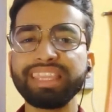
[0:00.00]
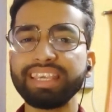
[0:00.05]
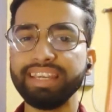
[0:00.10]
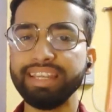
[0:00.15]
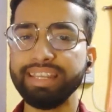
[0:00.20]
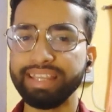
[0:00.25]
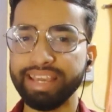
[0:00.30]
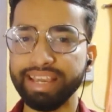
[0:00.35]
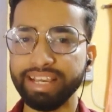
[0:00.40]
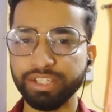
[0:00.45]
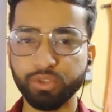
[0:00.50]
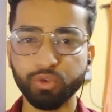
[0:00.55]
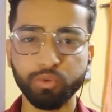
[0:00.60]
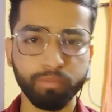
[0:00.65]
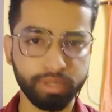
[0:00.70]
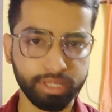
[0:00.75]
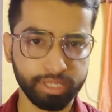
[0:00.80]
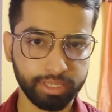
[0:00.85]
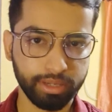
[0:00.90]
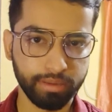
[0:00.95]
in case you
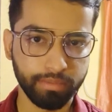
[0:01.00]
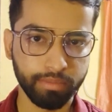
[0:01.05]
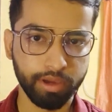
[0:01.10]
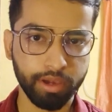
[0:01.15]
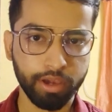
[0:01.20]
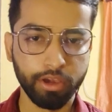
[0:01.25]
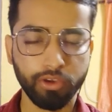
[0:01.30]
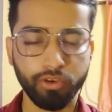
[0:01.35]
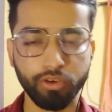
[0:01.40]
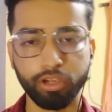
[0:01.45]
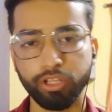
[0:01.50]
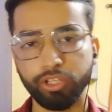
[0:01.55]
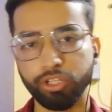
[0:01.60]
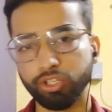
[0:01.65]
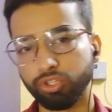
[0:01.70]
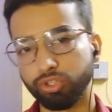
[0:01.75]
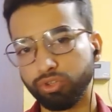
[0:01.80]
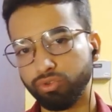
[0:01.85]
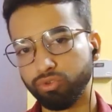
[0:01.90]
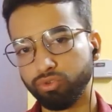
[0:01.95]
miss them, you can
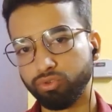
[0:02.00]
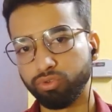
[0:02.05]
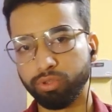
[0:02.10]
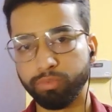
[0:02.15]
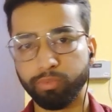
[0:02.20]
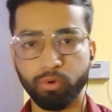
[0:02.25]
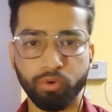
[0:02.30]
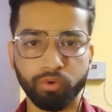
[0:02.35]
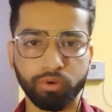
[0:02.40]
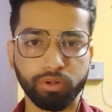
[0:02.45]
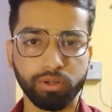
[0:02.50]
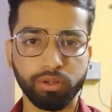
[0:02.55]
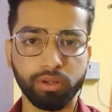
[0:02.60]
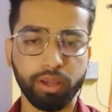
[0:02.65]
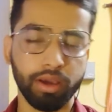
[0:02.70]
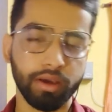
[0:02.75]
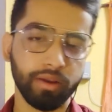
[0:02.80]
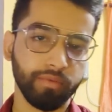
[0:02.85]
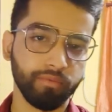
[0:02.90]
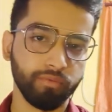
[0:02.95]
just go to the portal
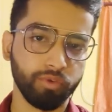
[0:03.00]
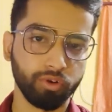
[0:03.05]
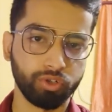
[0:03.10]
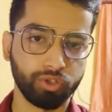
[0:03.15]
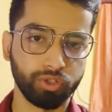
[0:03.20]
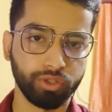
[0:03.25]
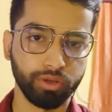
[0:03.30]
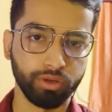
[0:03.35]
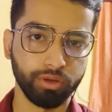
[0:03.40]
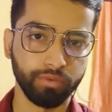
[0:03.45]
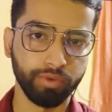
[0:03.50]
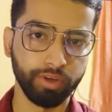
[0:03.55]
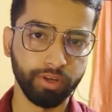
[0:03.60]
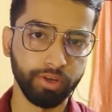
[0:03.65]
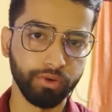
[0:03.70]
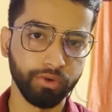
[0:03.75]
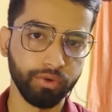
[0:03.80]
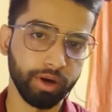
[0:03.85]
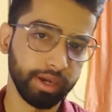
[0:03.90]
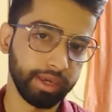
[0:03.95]
and watch the
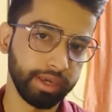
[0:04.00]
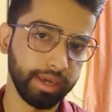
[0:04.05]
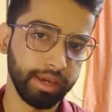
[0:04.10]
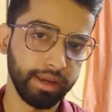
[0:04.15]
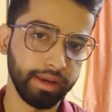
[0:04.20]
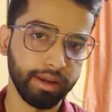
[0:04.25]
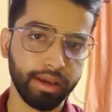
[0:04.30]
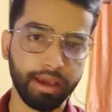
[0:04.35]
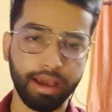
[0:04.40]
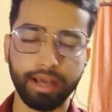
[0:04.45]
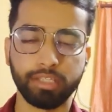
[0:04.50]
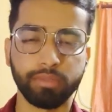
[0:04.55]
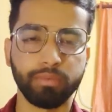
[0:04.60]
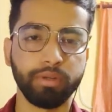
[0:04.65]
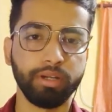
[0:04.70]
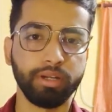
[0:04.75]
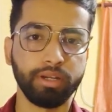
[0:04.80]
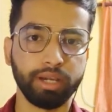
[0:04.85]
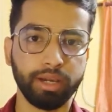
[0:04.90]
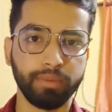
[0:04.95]
video again as
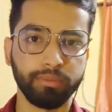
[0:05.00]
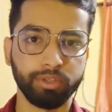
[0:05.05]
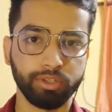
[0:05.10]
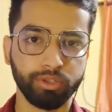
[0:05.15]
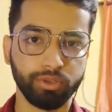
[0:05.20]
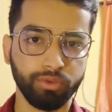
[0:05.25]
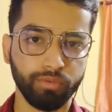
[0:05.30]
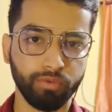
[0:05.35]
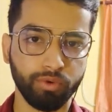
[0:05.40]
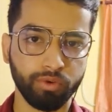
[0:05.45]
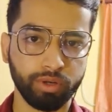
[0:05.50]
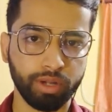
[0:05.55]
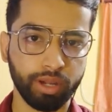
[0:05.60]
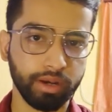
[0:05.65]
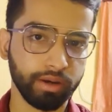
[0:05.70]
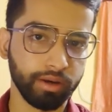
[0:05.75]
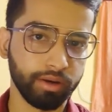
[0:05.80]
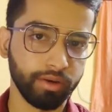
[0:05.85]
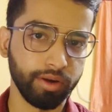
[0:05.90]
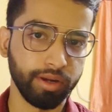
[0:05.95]
many times as you want
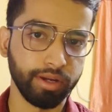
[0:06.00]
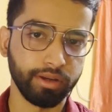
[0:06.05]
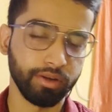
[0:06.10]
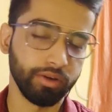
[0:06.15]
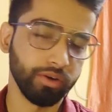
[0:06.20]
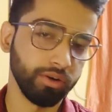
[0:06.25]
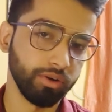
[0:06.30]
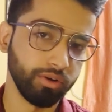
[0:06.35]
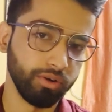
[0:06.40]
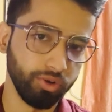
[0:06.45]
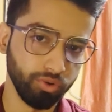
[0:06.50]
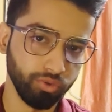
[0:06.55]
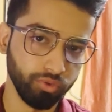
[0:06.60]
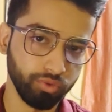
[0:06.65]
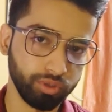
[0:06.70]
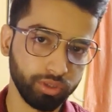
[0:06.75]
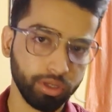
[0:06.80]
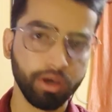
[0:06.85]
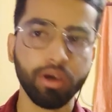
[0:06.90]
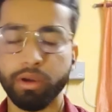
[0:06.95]
and create
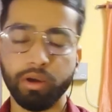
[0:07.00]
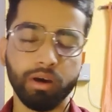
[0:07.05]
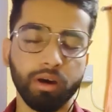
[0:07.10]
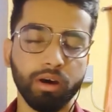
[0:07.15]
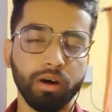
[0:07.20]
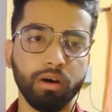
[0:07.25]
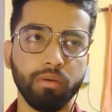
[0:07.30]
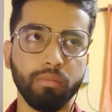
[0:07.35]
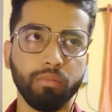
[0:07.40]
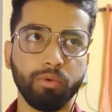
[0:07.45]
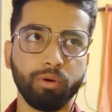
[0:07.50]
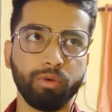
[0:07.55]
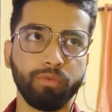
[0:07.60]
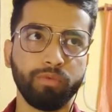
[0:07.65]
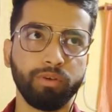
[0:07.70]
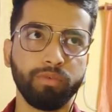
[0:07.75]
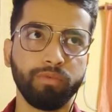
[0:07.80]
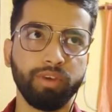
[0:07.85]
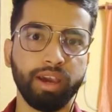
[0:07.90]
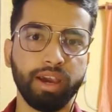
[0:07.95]
notes.
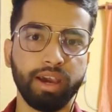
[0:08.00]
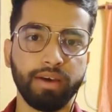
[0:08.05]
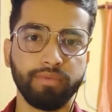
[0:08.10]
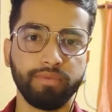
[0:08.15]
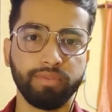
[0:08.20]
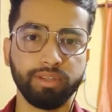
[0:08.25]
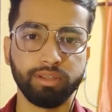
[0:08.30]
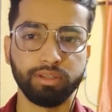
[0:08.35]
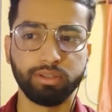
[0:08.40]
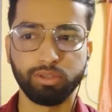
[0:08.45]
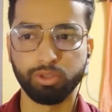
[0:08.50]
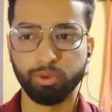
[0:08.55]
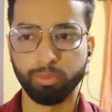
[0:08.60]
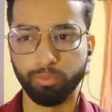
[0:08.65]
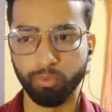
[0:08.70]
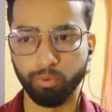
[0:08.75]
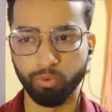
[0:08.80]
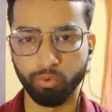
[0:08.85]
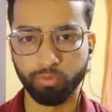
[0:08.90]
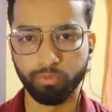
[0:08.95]
Moreover, we have this
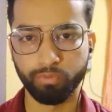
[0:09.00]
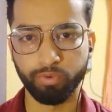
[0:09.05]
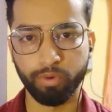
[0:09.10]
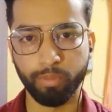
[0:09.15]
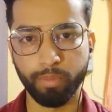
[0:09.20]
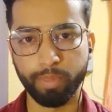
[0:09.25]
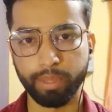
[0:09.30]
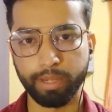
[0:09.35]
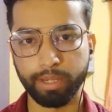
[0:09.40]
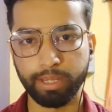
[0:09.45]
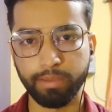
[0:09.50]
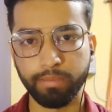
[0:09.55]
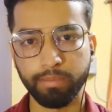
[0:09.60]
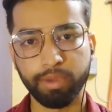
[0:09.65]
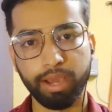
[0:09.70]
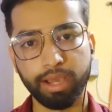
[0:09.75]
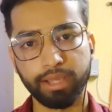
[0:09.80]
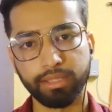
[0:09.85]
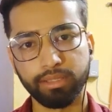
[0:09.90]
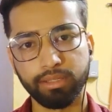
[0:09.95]
support from the team,
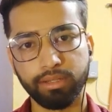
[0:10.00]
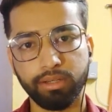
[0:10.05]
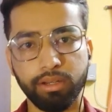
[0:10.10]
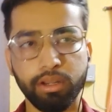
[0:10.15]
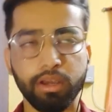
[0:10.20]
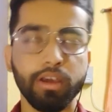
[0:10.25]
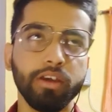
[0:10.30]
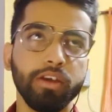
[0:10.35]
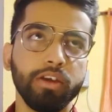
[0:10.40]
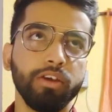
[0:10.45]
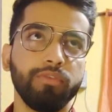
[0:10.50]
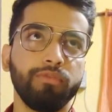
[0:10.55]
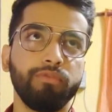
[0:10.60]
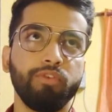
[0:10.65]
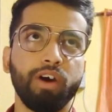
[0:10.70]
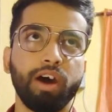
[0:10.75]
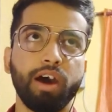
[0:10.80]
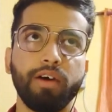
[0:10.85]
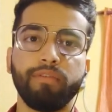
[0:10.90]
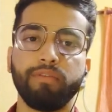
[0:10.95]
as in if
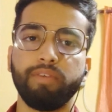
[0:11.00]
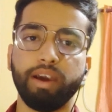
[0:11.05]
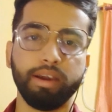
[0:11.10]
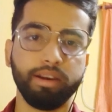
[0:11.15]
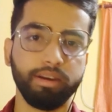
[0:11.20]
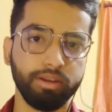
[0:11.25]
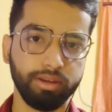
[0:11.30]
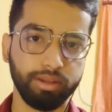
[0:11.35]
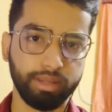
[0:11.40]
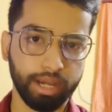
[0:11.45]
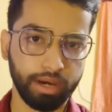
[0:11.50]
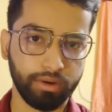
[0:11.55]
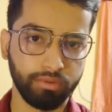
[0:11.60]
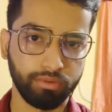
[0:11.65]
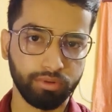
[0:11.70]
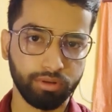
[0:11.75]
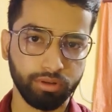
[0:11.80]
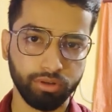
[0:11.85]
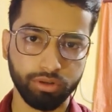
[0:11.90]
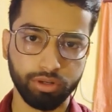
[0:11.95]
you have any doubt,
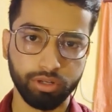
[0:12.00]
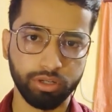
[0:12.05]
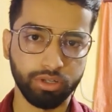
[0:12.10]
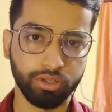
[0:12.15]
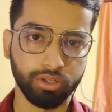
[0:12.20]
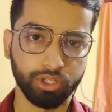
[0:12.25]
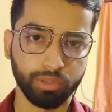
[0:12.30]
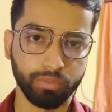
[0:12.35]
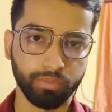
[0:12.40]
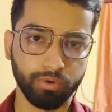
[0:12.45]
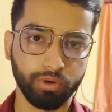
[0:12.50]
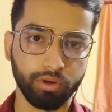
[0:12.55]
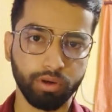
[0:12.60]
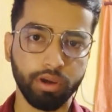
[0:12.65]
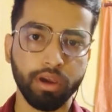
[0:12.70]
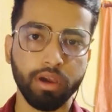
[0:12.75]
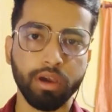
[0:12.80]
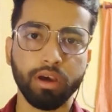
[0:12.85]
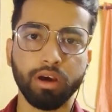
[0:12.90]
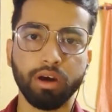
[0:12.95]
you can just book
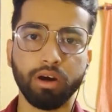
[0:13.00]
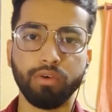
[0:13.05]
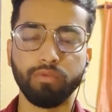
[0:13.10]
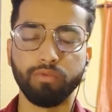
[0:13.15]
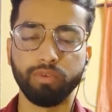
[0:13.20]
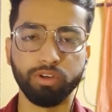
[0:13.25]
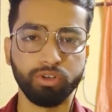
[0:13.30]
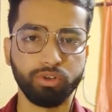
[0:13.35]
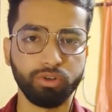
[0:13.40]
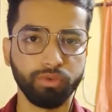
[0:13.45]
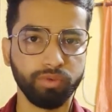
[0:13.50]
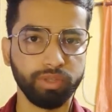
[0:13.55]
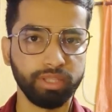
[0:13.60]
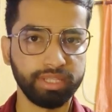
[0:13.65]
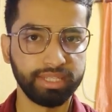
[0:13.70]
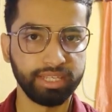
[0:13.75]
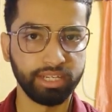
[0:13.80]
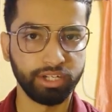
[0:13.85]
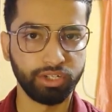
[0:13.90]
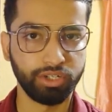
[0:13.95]
a one-to-one
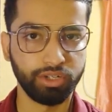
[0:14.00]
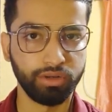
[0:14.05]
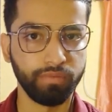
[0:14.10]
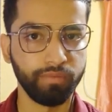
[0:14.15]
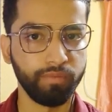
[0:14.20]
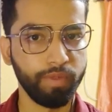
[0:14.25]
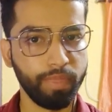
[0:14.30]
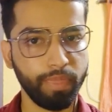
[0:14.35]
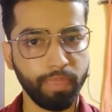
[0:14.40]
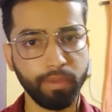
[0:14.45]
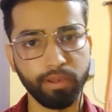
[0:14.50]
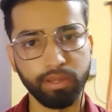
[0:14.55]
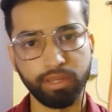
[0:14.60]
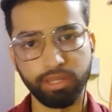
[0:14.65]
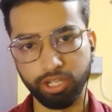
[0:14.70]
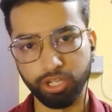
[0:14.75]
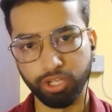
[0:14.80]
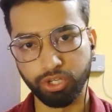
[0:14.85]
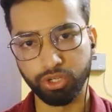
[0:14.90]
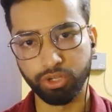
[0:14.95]
session with the
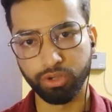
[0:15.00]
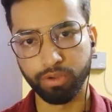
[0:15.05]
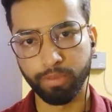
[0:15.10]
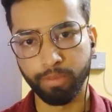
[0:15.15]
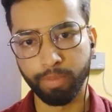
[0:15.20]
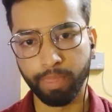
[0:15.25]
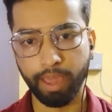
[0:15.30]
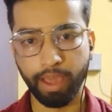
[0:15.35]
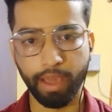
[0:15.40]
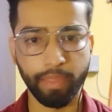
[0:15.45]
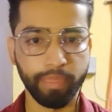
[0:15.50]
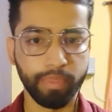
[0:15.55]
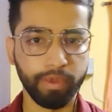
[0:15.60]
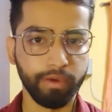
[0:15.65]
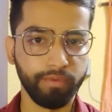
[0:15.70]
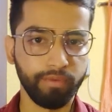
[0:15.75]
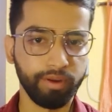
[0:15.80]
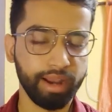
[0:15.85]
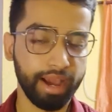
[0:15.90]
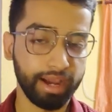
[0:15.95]
teacher and
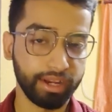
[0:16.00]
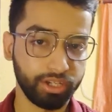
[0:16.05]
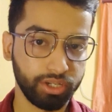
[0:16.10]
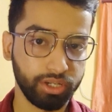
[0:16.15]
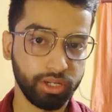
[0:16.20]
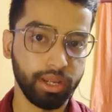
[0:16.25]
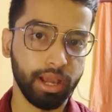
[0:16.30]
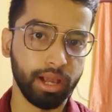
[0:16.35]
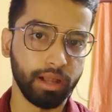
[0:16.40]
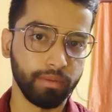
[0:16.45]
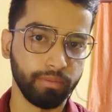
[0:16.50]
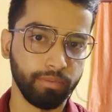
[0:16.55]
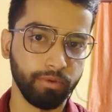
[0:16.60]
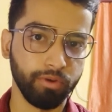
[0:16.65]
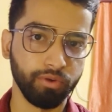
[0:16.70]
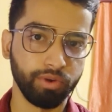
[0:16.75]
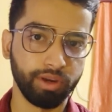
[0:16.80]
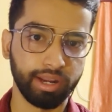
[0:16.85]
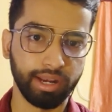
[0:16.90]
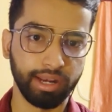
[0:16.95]
they will actually help
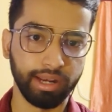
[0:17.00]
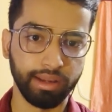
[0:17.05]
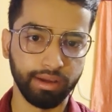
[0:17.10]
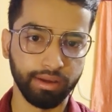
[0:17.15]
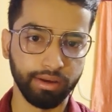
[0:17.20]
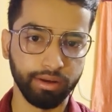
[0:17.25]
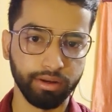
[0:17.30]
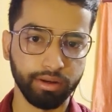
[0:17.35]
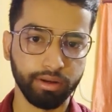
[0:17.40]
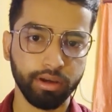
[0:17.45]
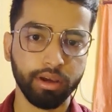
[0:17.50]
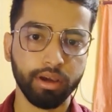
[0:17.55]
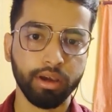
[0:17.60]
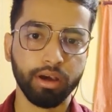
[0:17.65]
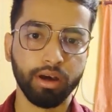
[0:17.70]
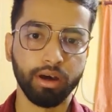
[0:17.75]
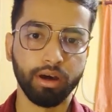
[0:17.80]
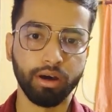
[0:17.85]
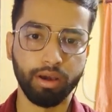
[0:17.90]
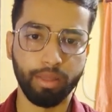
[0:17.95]
you clear it
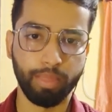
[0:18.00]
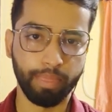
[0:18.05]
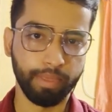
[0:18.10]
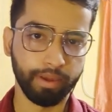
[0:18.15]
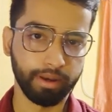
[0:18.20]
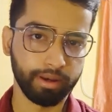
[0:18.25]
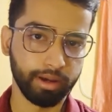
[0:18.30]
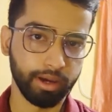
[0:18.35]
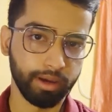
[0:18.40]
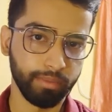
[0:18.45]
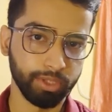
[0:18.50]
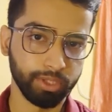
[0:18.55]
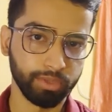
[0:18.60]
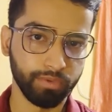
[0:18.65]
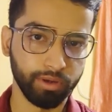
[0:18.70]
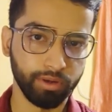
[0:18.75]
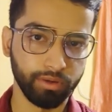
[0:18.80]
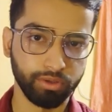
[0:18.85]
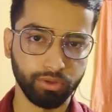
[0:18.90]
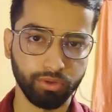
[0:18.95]
at that time as
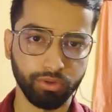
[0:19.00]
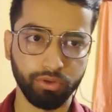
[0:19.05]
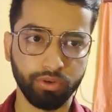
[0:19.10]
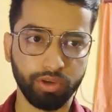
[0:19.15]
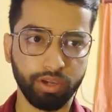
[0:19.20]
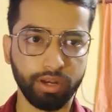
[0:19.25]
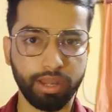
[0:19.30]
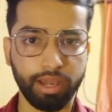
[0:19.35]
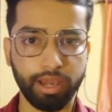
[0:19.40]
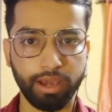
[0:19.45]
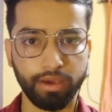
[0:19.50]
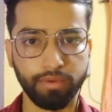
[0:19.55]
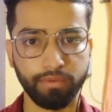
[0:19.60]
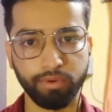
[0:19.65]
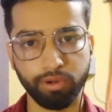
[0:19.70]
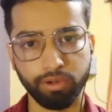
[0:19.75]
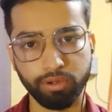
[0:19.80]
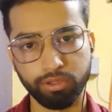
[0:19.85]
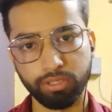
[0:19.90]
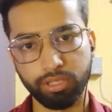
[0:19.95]
well. So you can have
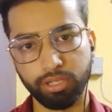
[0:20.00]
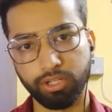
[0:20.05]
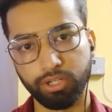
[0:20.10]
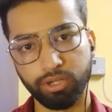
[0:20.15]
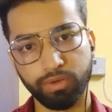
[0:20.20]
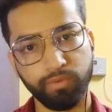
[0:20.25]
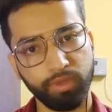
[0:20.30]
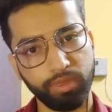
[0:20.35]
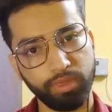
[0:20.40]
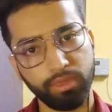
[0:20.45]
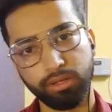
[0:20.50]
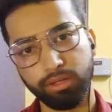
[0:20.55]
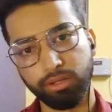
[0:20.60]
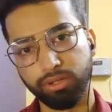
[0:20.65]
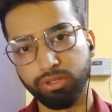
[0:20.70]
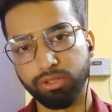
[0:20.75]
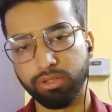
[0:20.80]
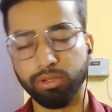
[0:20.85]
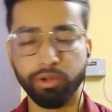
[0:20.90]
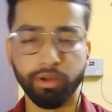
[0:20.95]
a session with the
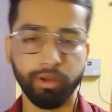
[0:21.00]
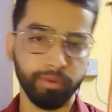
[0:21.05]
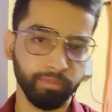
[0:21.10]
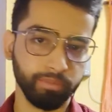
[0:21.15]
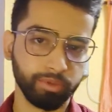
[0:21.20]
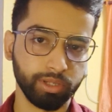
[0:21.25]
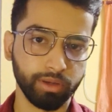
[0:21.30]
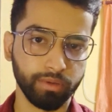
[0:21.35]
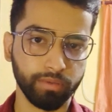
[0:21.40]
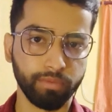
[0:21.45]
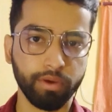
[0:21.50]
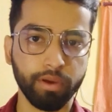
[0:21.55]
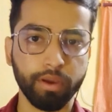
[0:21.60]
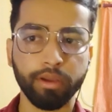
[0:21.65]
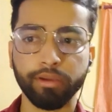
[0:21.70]
teacher himself.